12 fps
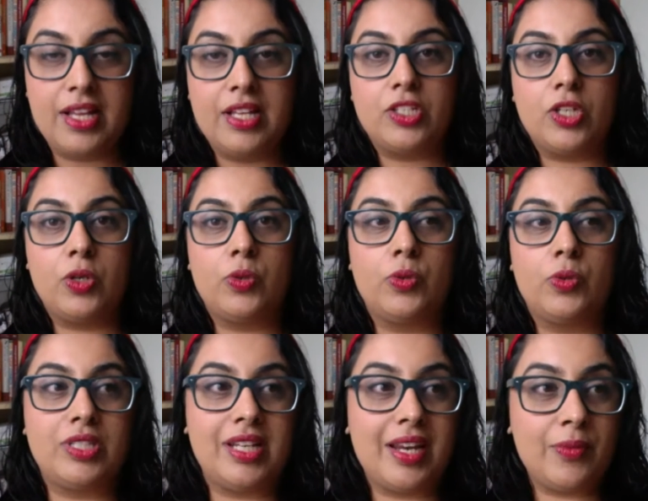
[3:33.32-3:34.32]
So
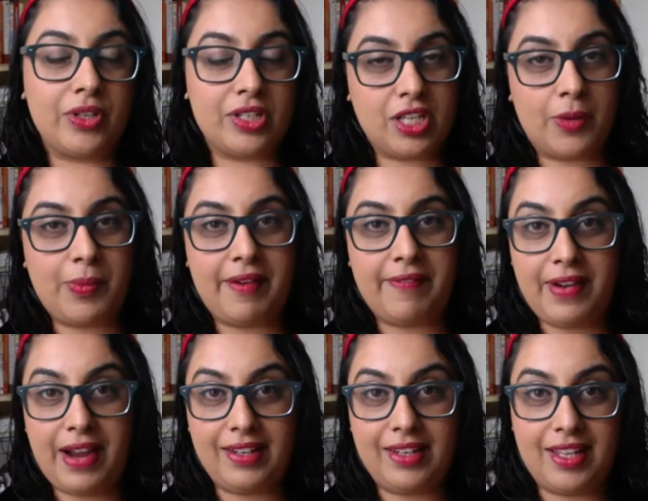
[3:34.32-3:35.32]
today we're going to talk about
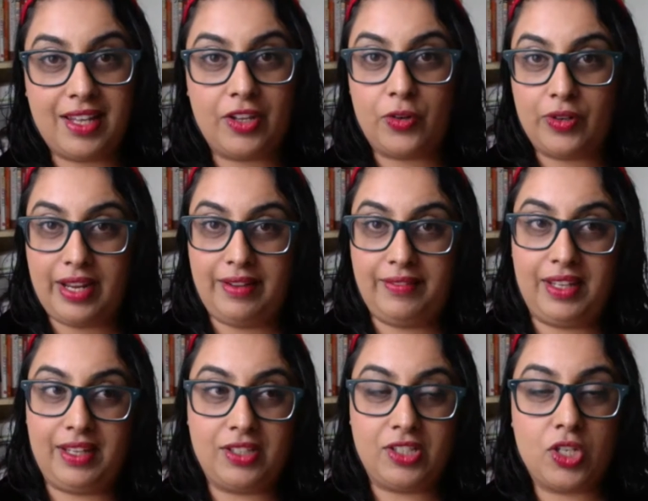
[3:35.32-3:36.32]
finding your Navy.
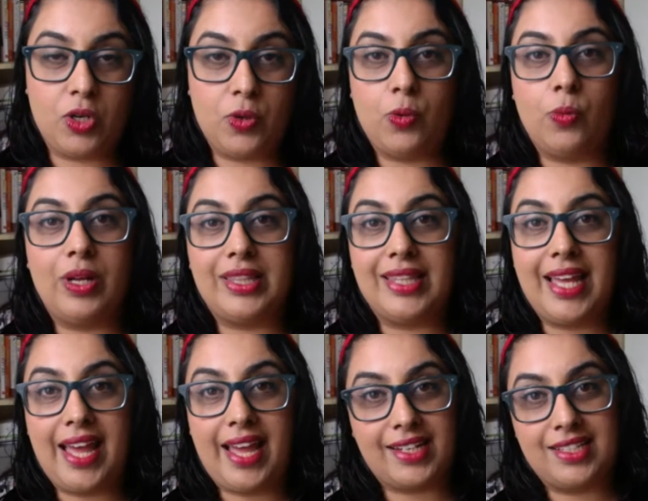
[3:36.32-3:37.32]
So what the
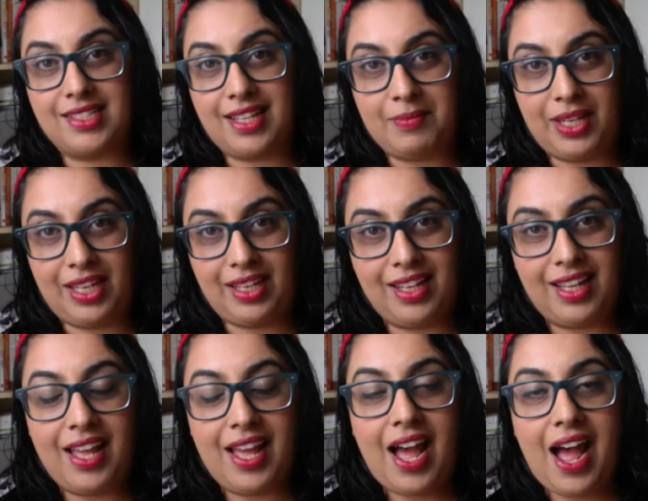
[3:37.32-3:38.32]
heck does that mean?
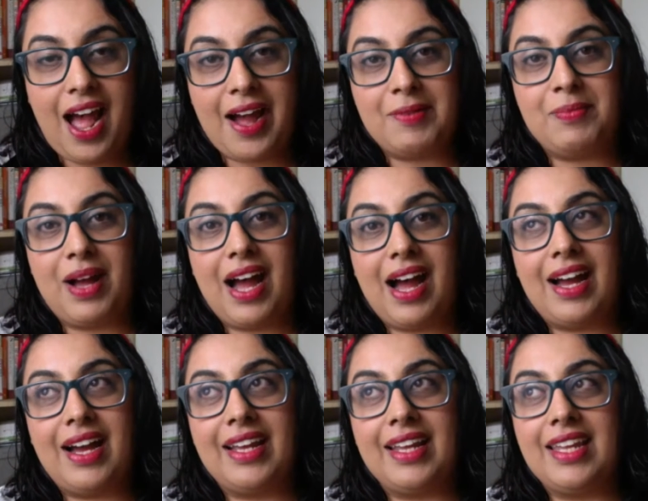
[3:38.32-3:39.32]

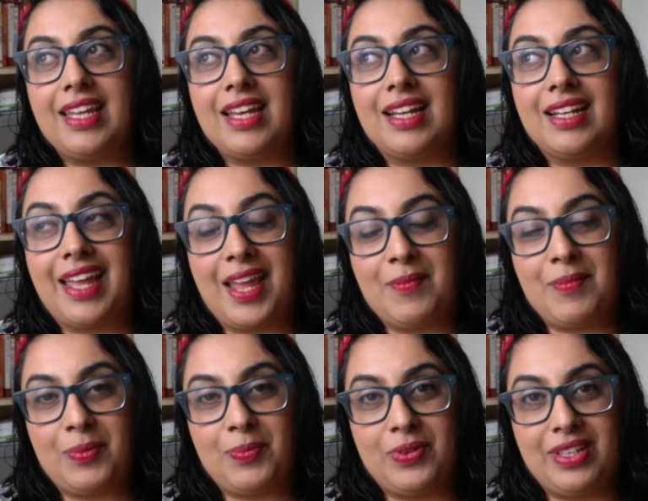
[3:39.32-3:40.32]
I came
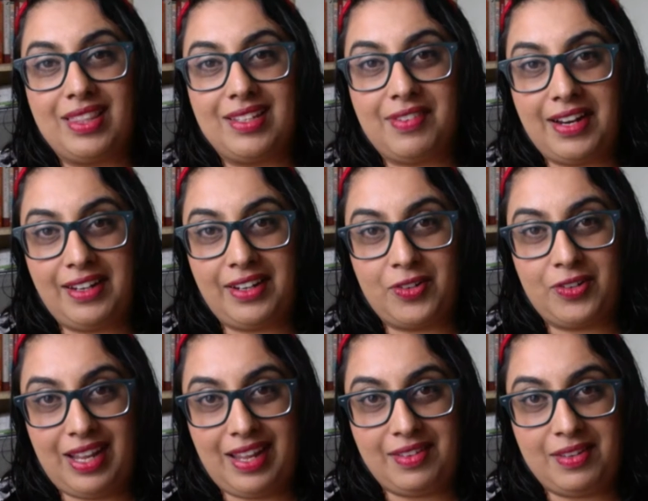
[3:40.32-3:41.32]
up with finding your
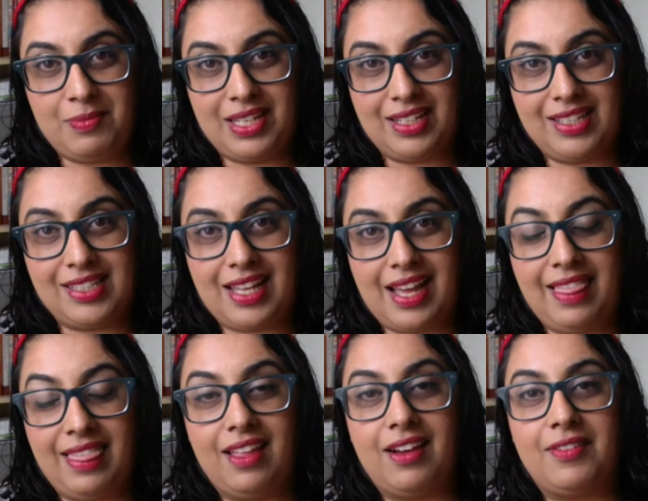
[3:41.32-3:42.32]
Navy because I
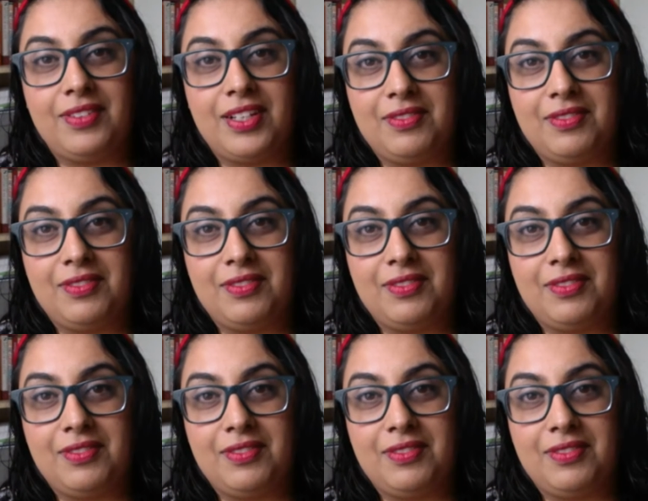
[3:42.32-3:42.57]
love